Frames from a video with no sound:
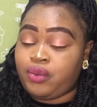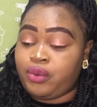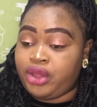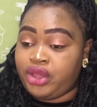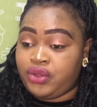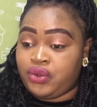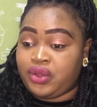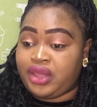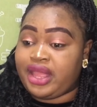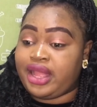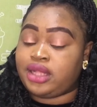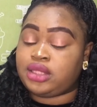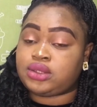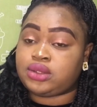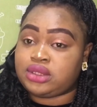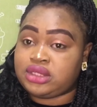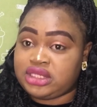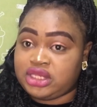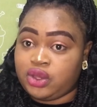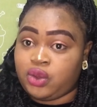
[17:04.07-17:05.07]
you can to
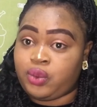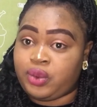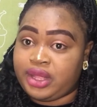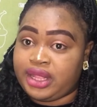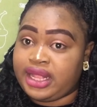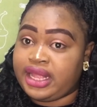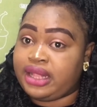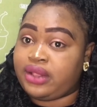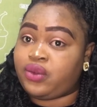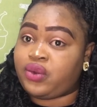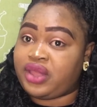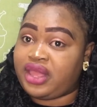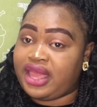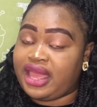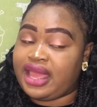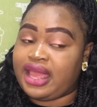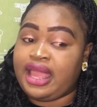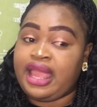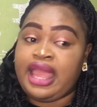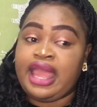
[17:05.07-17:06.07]
deal with it, okay?
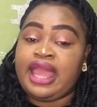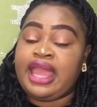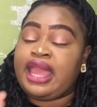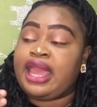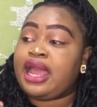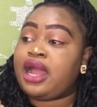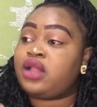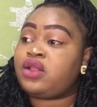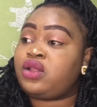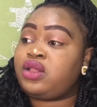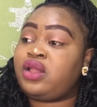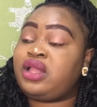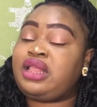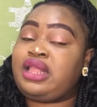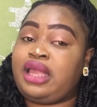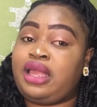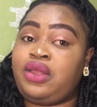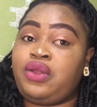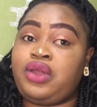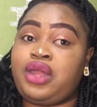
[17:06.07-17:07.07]
Another thing
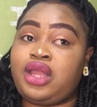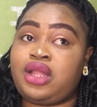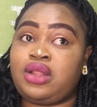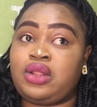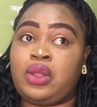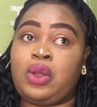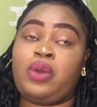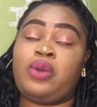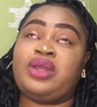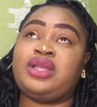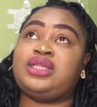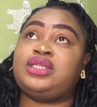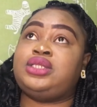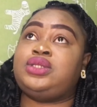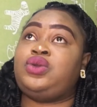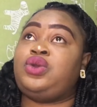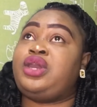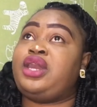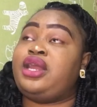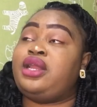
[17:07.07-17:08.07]
you can do is you
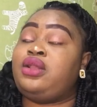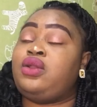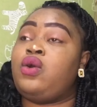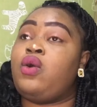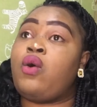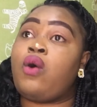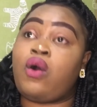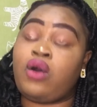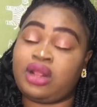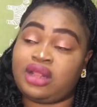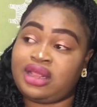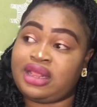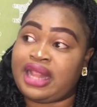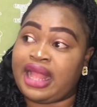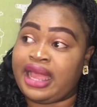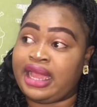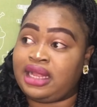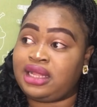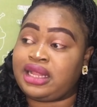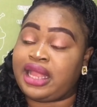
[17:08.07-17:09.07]
can go
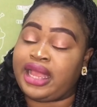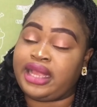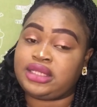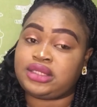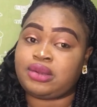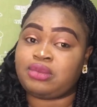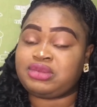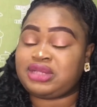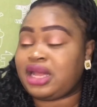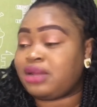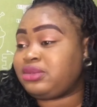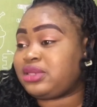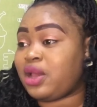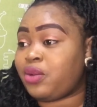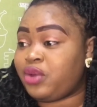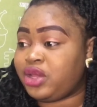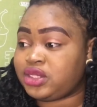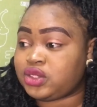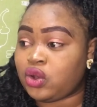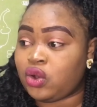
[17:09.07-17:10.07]
online. Like sometimes I
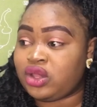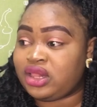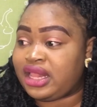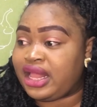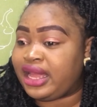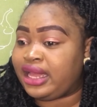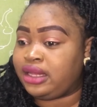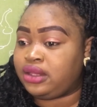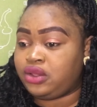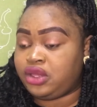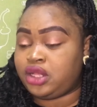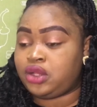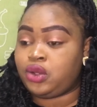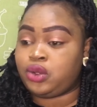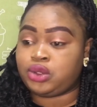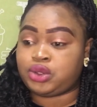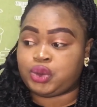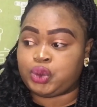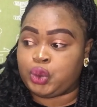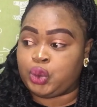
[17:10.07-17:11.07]
went online. You can go to
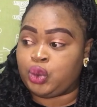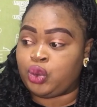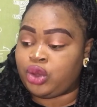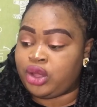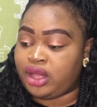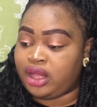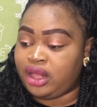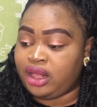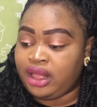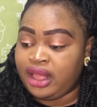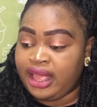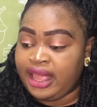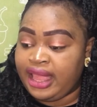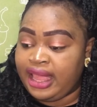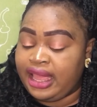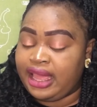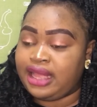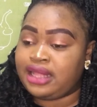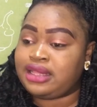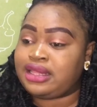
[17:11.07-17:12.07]
Google
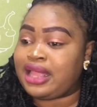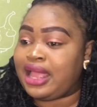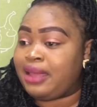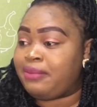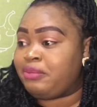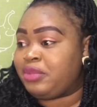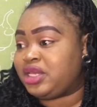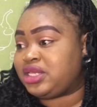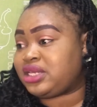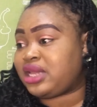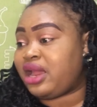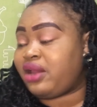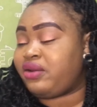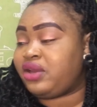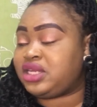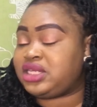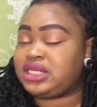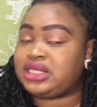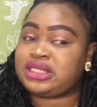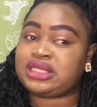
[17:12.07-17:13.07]
and type
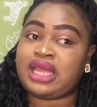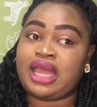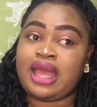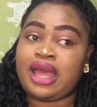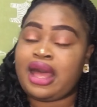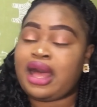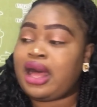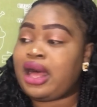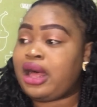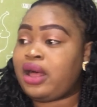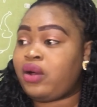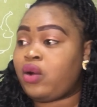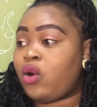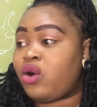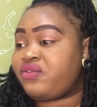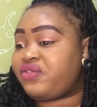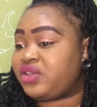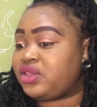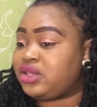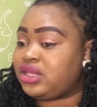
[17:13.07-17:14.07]
miscarriages. How
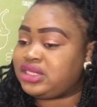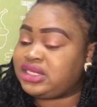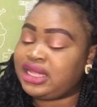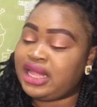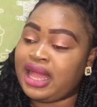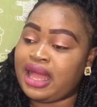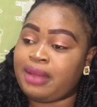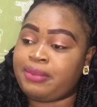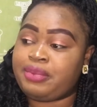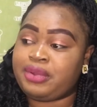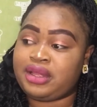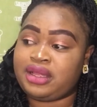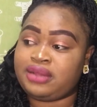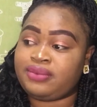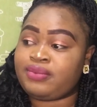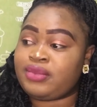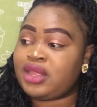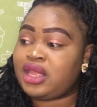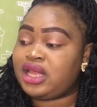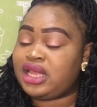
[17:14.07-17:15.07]
often does it happen?
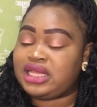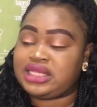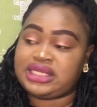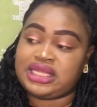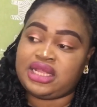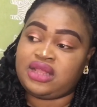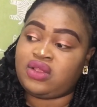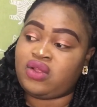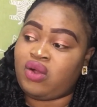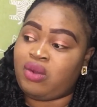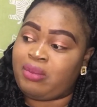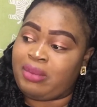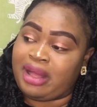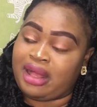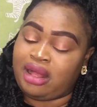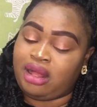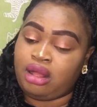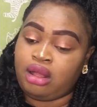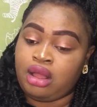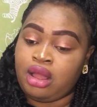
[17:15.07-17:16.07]
Is it normal?